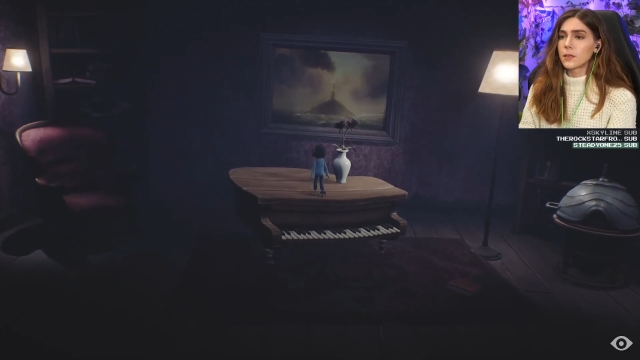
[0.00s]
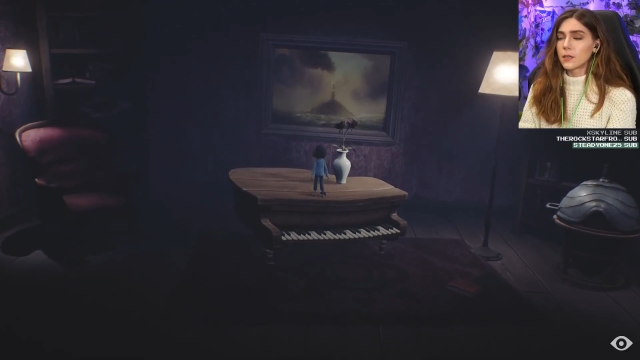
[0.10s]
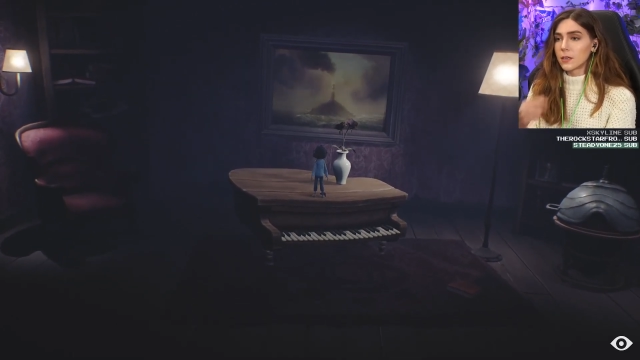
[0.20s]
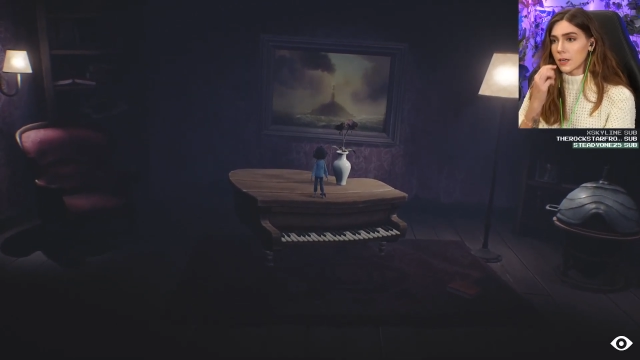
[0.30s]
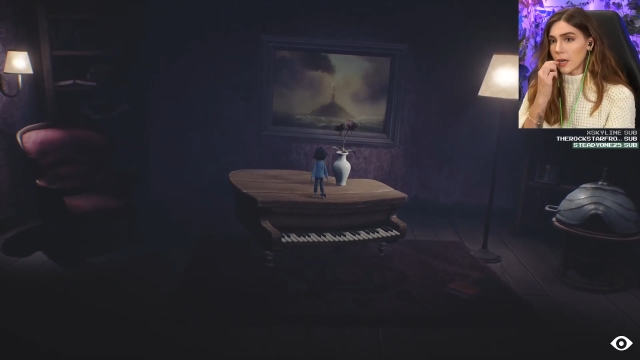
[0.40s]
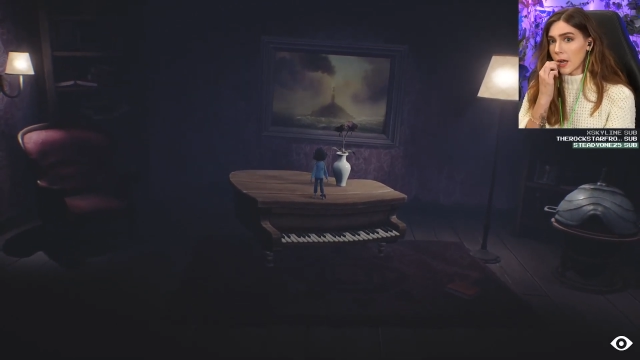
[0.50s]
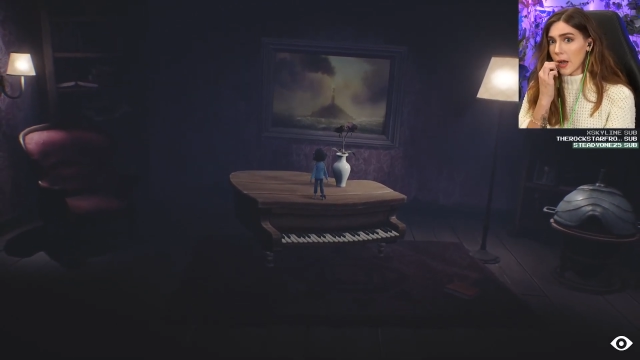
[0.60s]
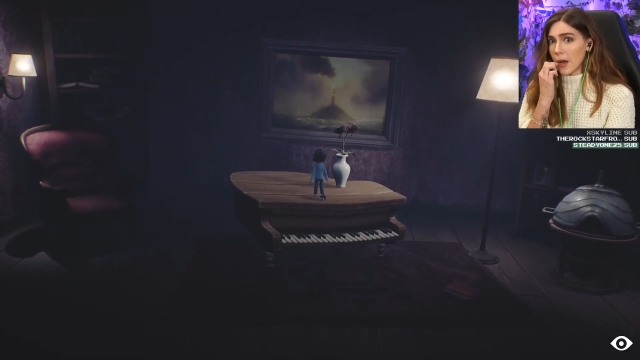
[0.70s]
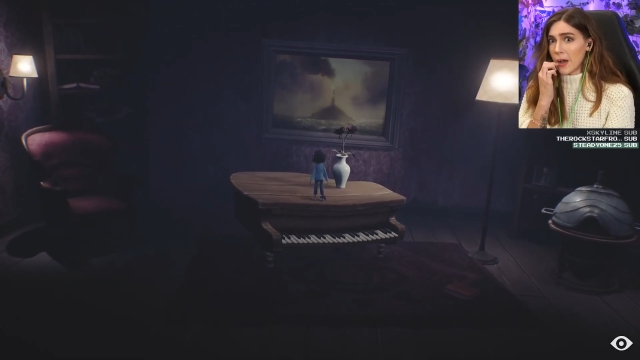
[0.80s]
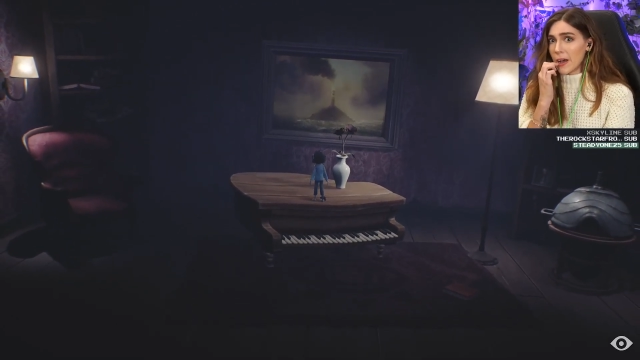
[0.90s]

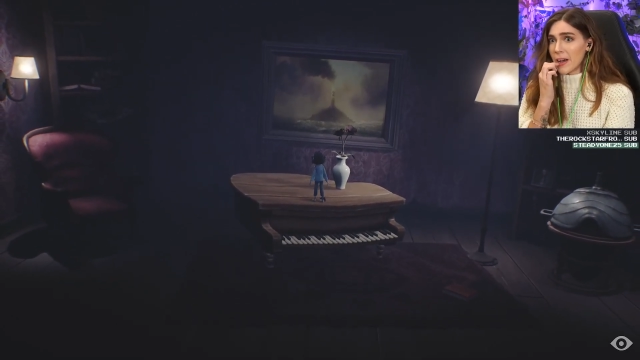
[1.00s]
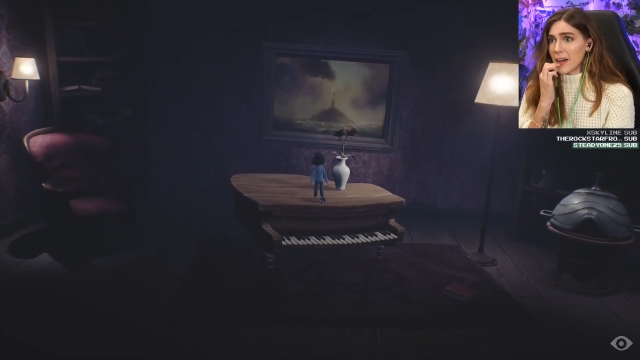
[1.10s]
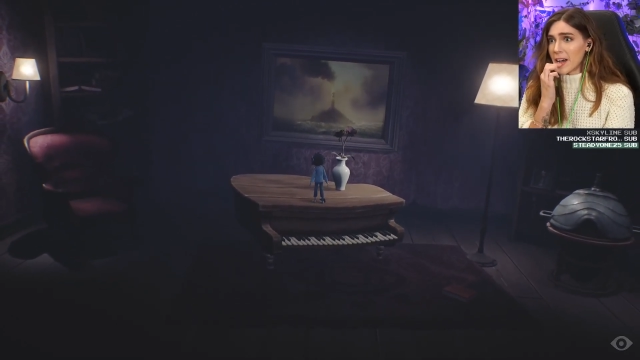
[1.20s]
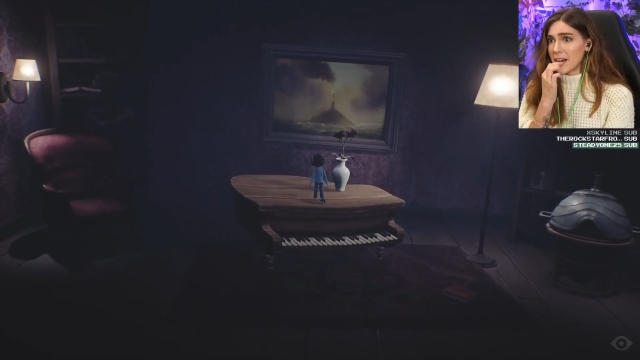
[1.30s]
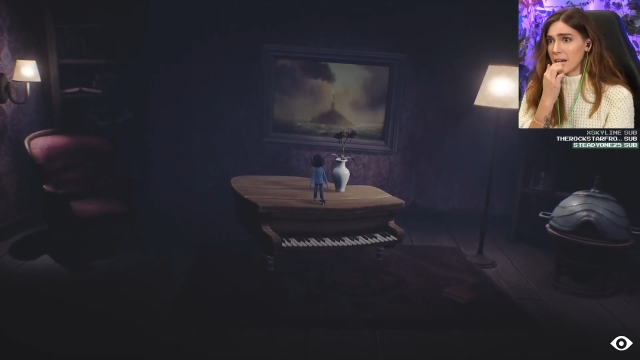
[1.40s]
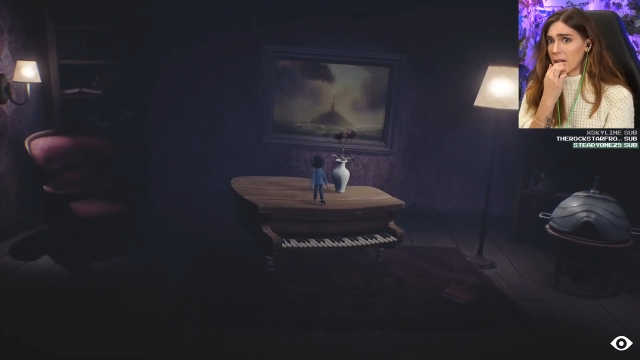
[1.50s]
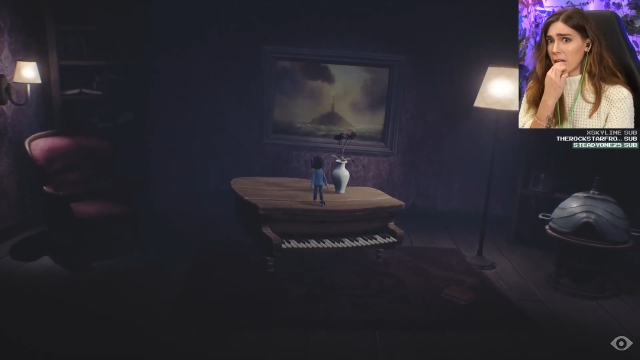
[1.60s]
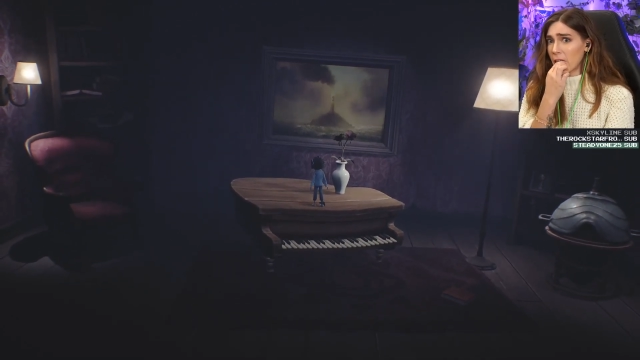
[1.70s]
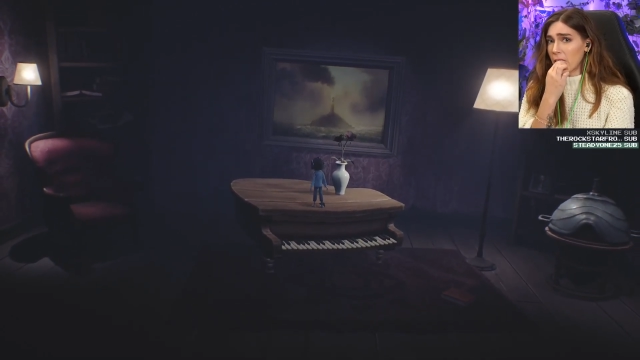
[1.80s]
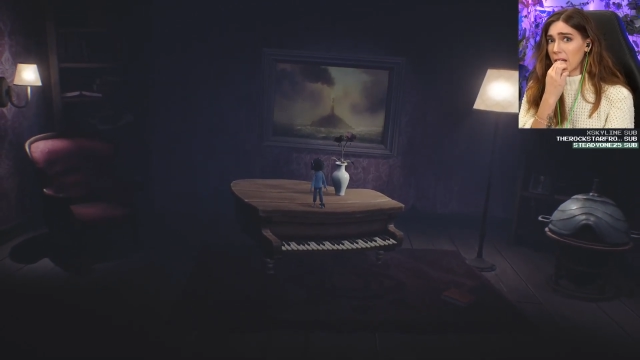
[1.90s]

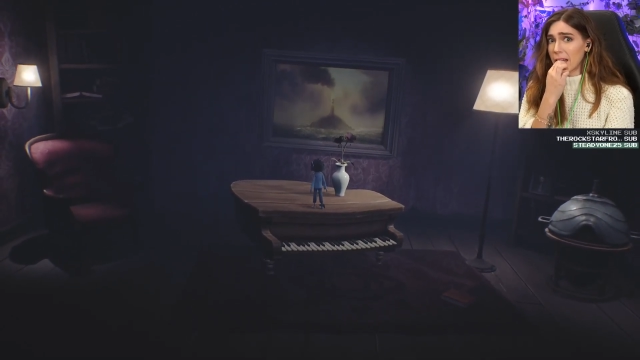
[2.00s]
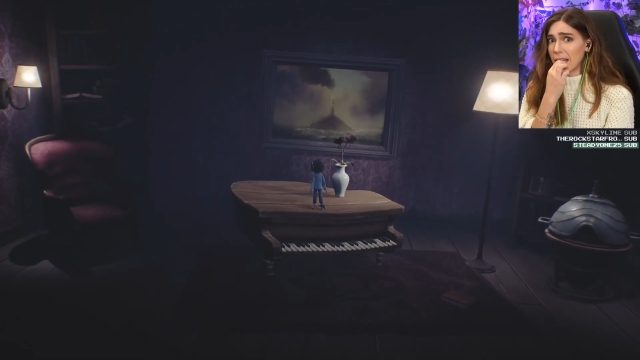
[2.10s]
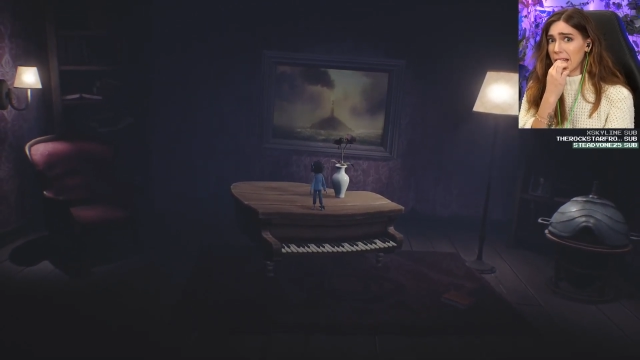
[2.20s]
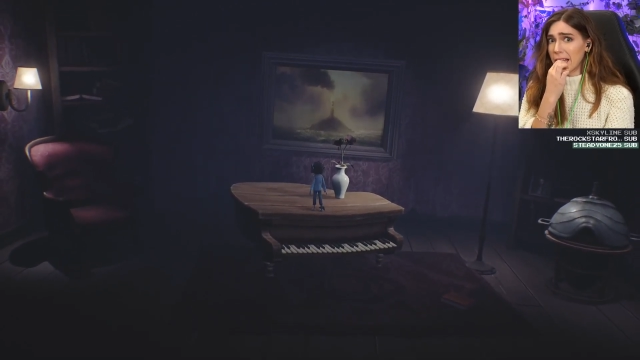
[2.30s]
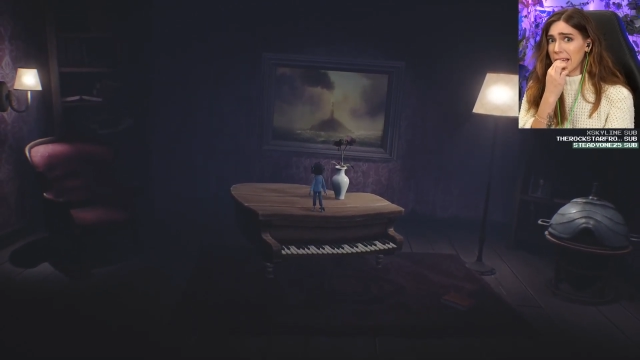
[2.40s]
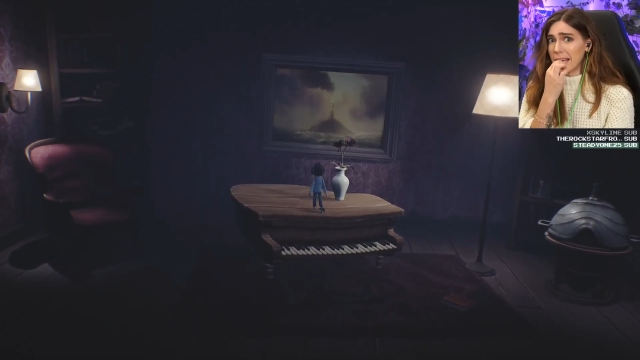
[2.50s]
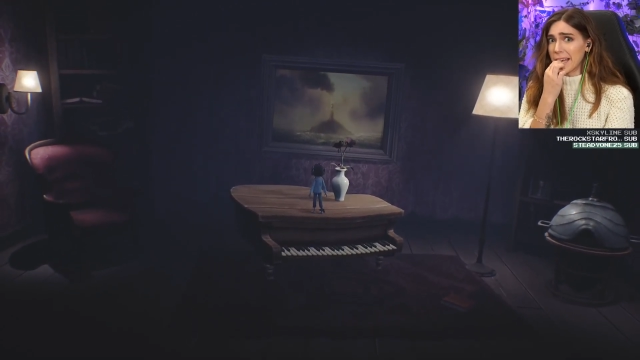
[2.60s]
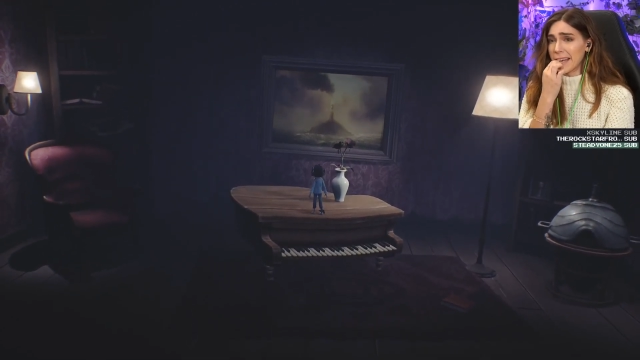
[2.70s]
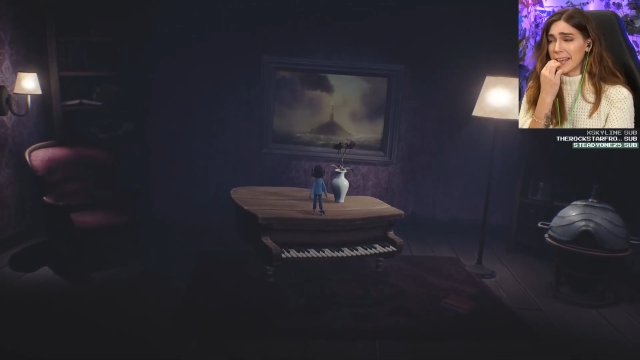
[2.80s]
(no one is talking)